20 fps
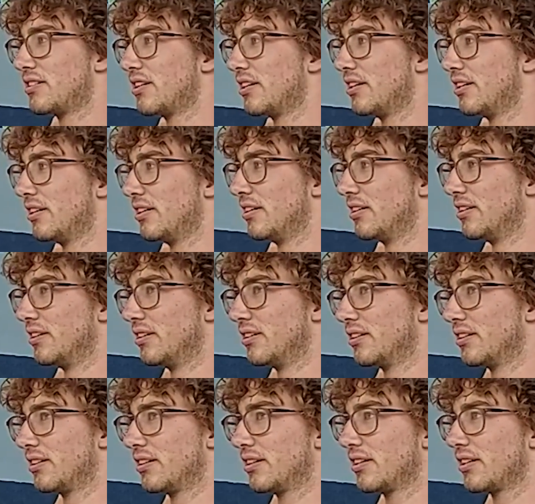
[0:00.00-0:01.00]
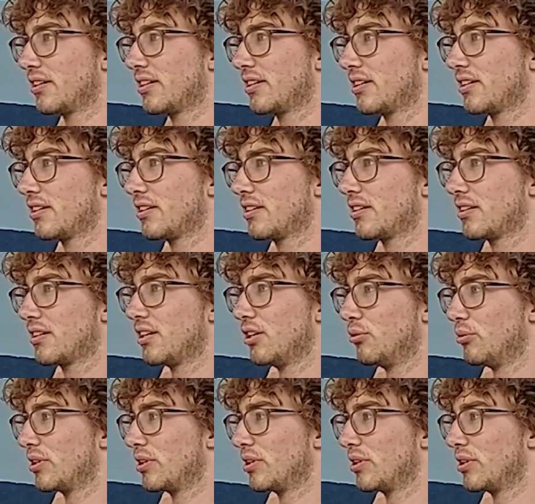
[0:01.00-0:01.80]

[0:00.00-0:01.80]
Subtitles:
to kill